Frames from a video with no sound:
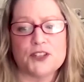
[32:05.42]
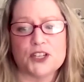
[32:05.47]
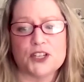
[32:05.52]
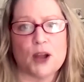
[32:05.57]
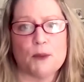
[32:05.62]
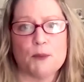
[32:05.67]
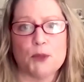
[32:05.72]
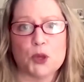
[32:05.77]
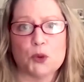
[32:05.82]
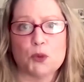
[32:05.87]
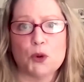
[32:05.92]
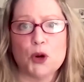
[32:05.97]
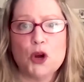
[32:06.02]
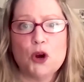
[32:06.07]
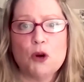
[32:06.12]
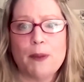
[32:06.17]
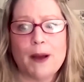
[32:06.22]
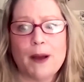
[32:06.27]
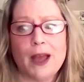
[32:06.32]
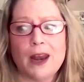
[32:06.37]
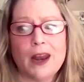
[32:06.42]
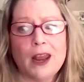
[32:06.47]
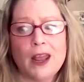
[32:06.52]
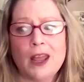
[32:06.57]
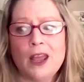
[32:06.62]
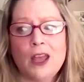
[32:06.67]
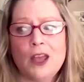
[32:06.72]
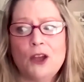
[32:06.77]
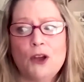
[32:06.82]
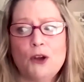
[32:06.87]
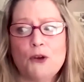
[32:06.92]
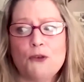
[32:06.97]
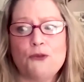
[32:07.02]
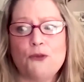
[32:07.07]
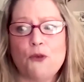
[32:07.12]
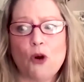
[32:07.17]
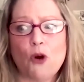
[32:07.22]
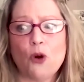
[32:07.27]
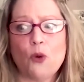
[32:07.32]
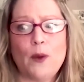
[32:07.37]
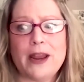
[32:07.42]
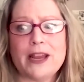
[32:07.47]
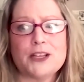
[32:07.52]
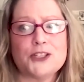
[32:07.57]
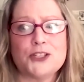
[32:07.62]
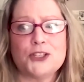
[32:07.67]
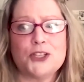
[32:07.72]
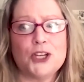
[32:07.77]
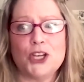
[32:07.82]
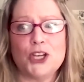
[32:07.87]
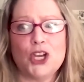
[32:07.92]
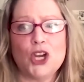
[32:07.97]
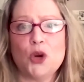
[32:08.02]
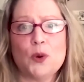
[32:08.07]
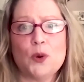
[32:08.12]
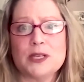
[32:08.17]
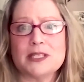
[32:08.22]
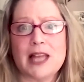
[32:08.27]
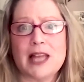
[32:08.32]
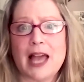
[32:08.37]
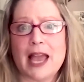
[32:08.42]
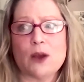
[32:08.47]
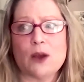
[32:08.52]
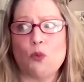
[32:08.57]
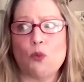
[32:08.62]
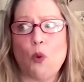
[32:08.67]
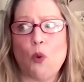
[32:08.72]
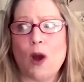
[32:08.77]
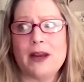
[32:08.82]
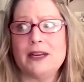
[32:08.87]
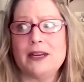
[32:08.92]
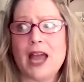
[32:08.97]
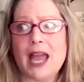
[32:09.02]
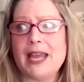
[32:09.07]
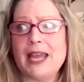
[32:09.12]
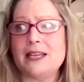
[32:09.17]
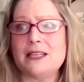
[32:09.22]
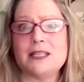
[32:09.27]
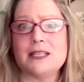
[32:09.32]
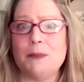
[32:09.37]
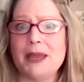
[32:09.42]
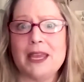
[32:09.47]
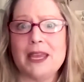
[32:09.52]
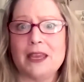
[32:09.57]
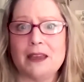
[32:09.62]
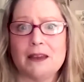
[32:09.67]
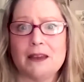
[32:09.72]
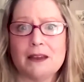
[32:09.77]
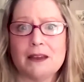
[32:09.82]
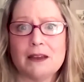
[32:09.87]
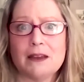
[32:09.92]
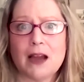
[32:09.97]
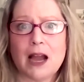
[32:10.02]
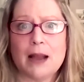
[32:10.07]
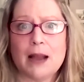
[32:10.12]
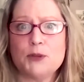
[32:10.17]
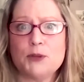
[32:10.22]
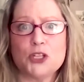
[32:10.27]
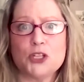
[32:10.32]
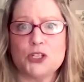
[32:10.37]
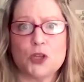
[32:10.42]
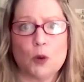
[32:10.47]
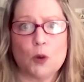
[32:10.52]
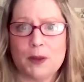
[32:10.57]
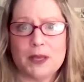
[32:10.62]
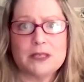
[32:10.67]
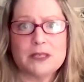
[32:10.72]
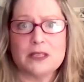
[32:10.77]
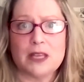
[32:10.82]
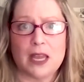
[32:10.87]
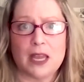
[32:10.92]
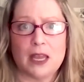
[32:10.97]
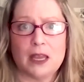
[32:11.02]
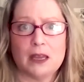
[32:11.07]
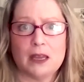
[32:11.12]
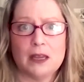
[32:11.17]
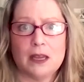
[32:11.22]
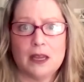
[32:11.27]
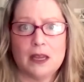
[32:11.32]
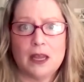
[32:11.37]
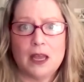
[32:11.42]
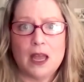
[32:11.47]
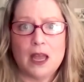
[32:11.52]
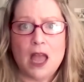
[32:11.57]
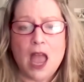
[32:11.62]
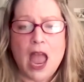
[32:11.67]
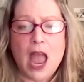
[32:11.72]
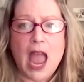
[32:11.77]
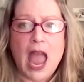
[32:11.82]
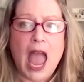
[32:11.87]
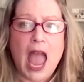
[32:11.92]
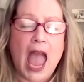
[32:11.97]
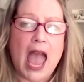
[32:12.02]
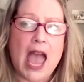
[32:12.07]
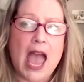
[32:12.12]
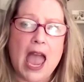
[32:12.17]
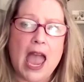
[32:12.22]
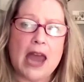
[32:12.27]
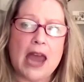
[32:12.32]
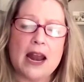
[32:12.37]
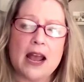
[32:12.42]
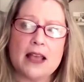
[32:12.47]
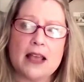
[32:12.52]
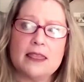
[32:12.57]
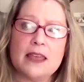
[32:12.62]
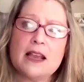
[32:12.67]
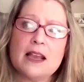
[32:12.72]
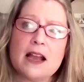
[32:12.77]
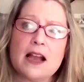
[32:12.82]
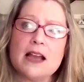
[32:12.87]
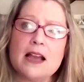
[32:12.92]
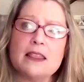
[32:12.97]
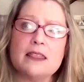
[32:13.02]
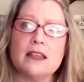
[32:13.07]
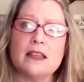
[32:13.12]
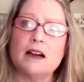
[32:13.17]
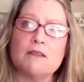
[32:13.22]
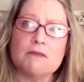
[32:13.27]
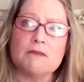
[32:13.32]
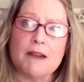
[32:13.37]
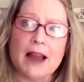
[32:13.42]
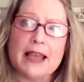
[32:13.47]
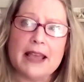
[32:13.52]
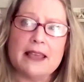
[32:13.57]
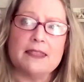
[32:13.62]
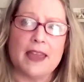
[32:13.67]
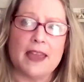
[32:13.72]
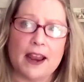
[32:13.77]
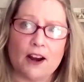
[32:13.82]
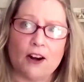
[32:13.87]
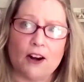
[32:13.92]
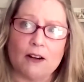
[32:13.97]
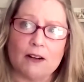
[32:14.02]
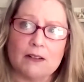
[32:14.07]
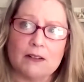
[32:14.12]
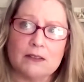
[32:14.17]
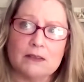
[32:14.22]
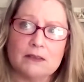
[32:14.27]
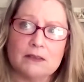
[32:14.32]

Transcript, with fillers: to come through, but 4 weeks to you is like one night to me. I'm just so busy. And I think I thought right there,